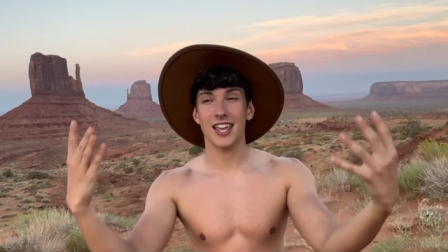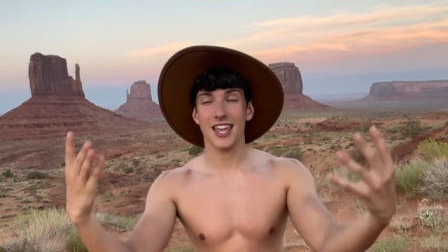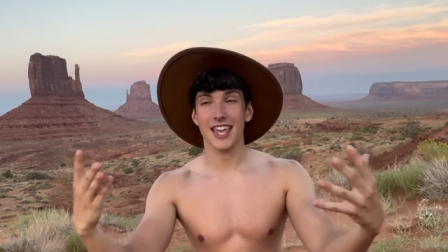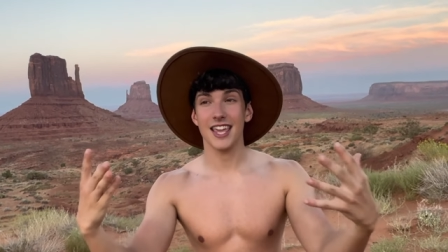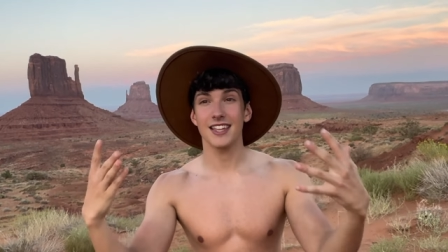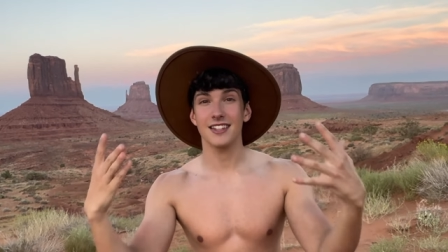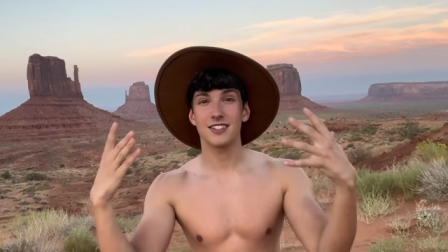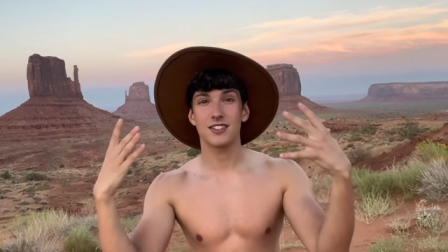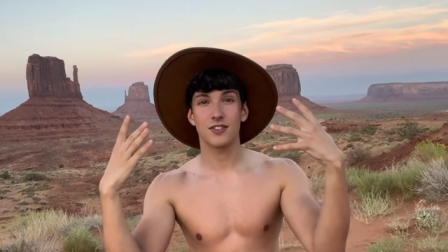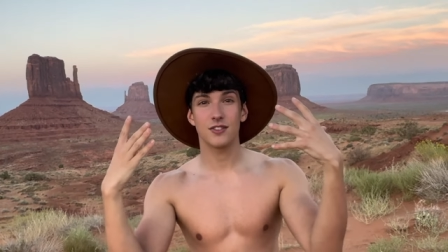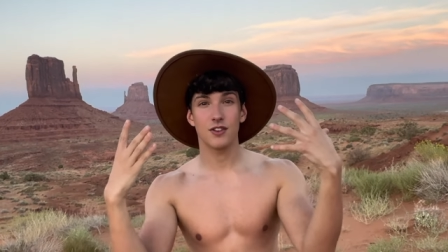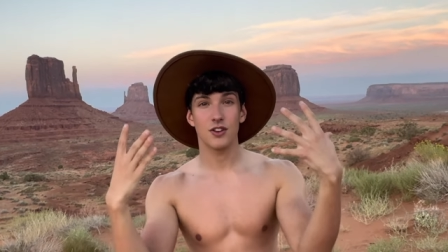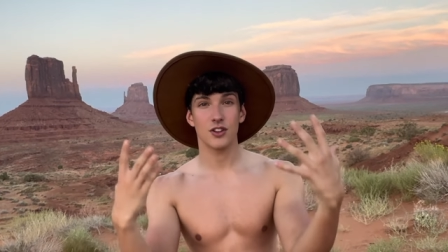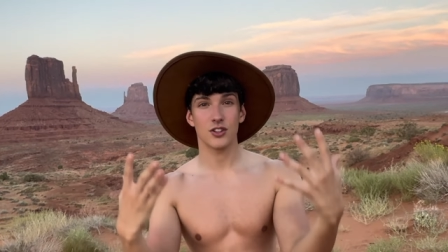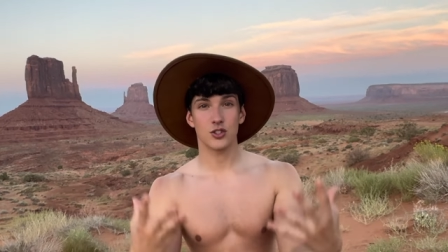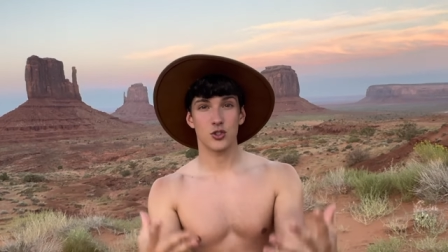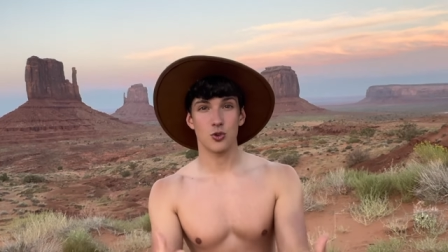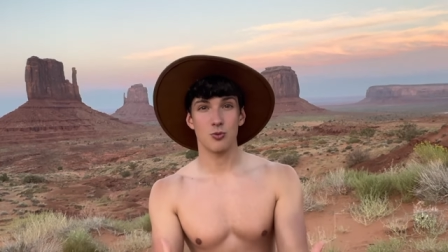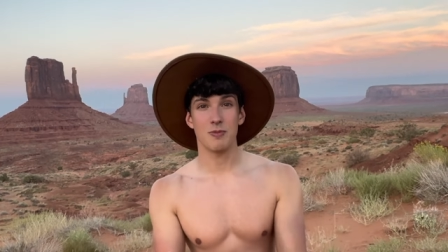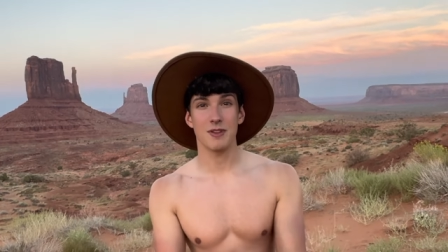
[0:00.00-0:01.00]
it
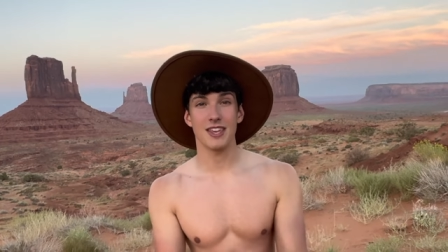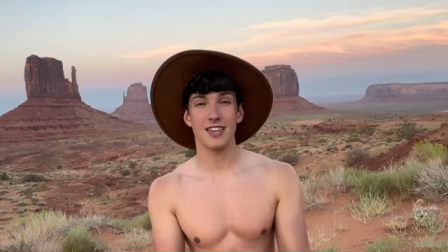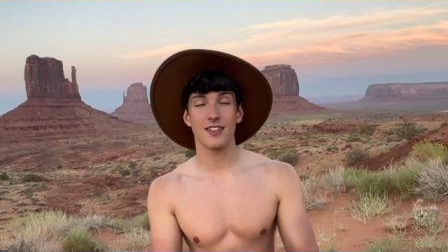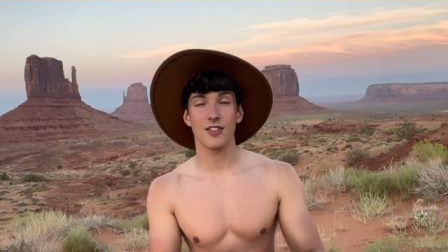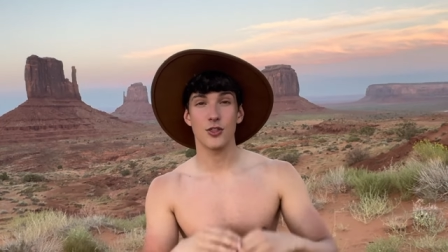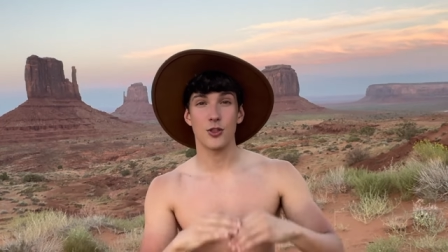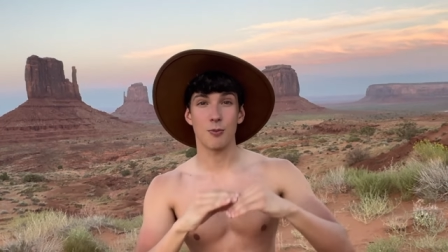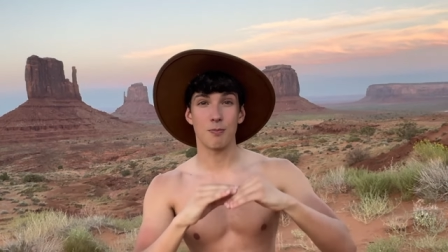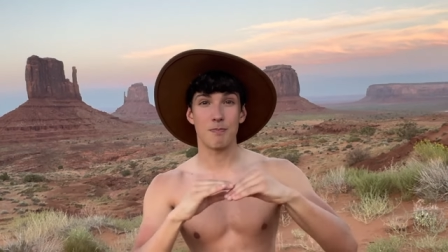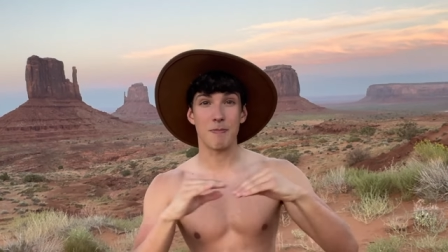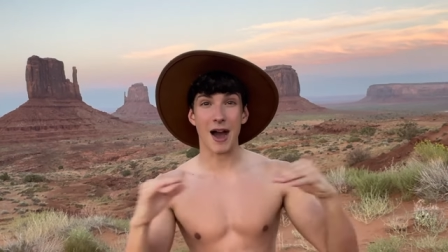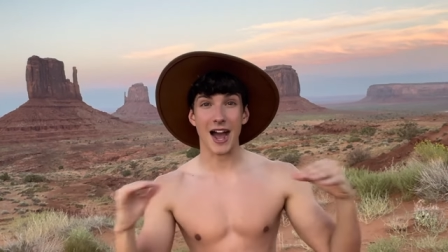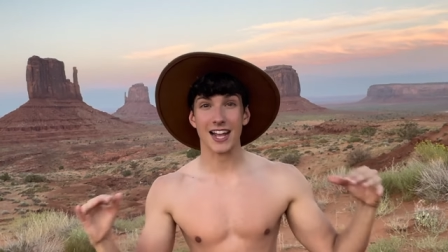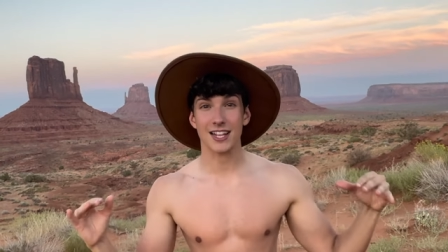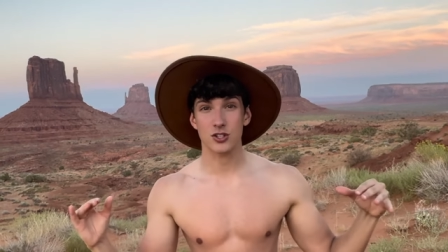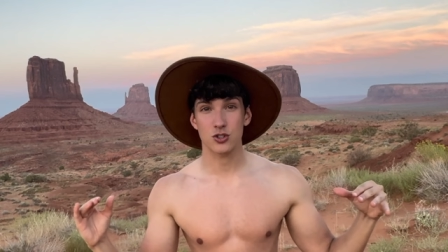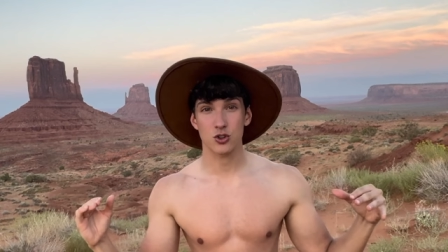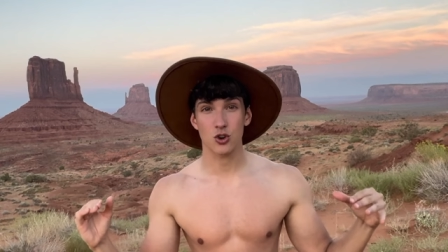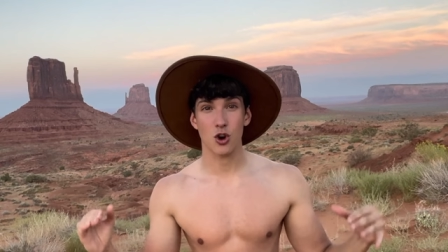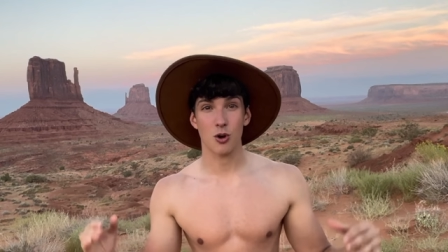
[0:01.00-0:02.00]
to be the
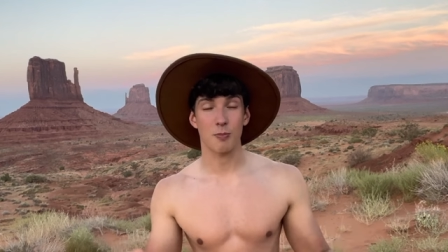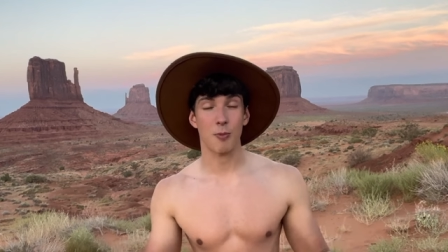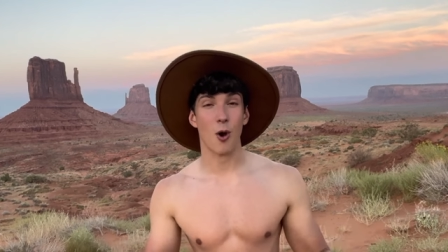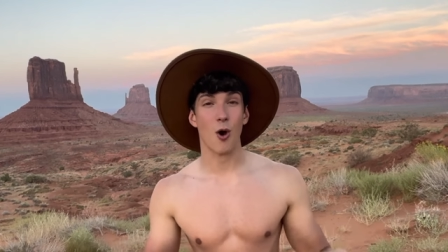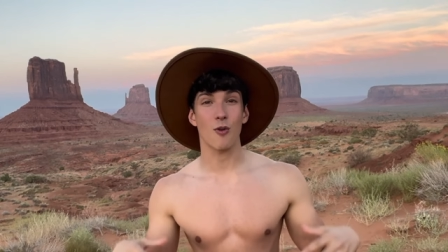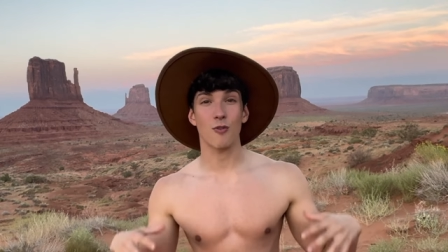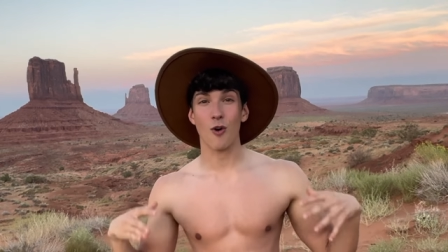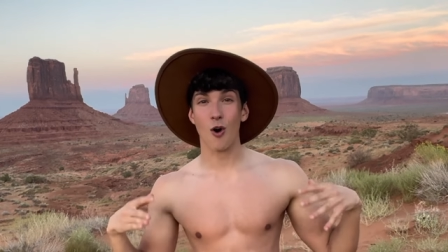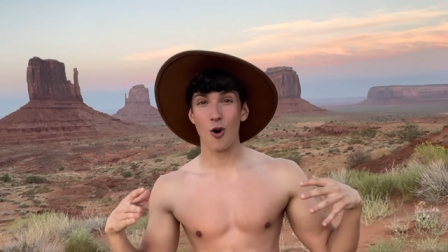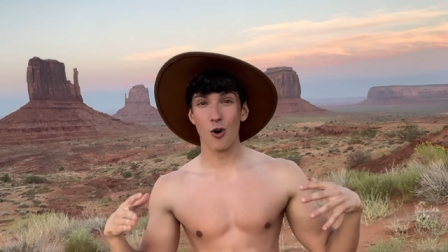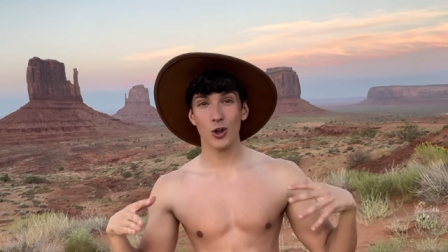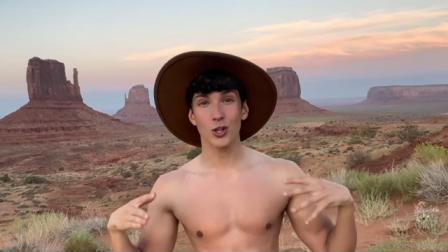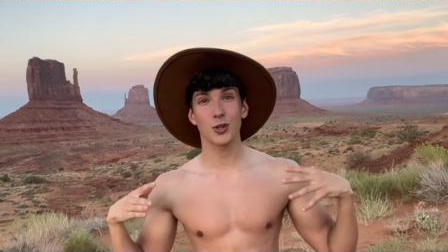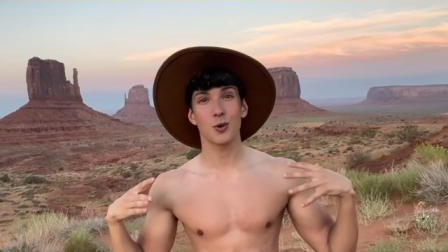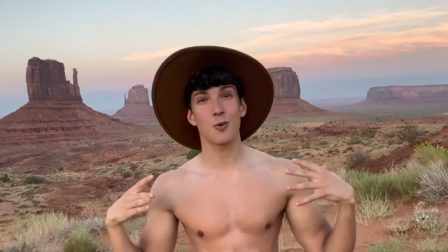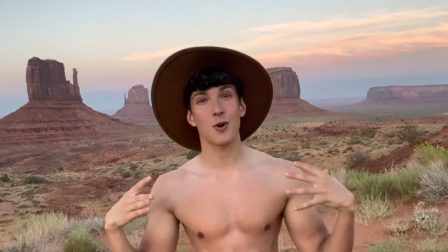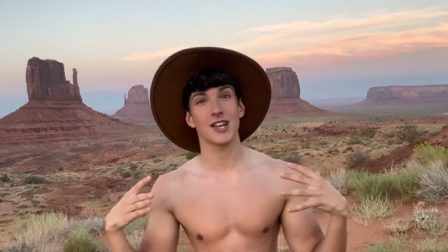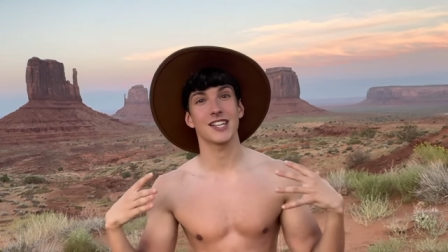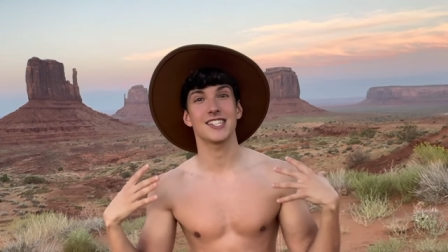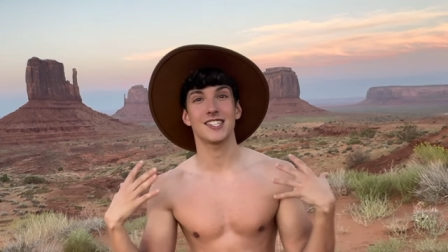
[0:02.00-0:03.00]
backdrop of all the
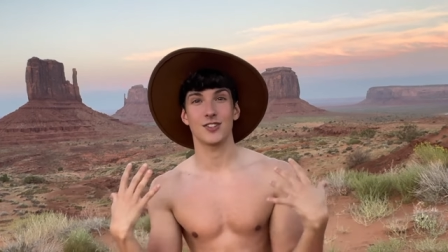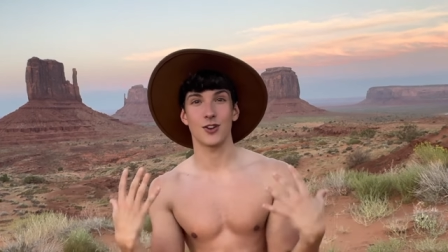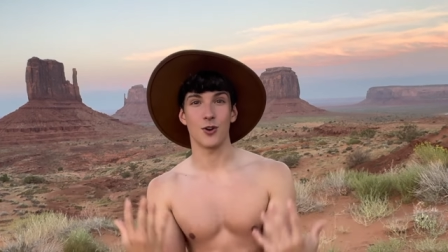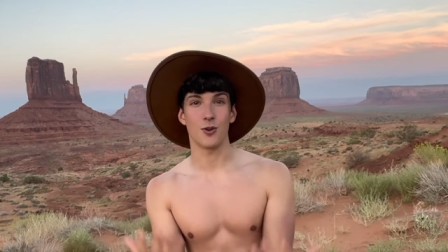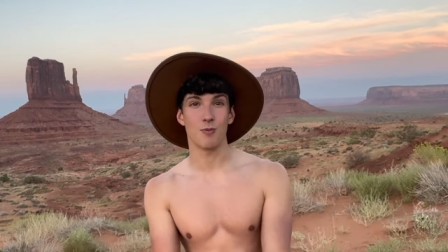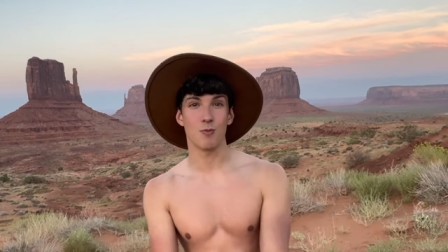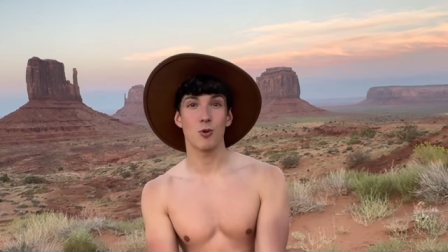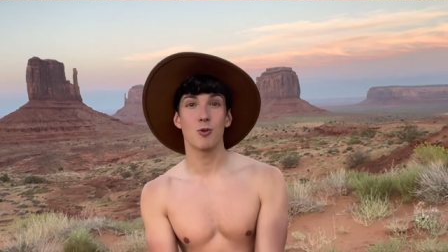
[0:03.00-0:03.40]
Western